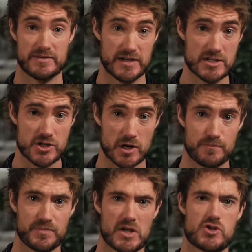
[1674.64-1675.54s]
even easier,
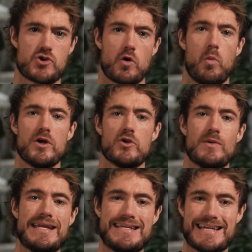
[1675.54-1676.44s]
ensure what you
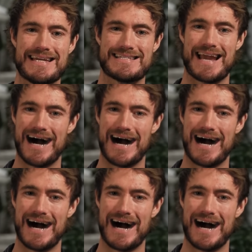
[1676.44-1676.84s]
eat is a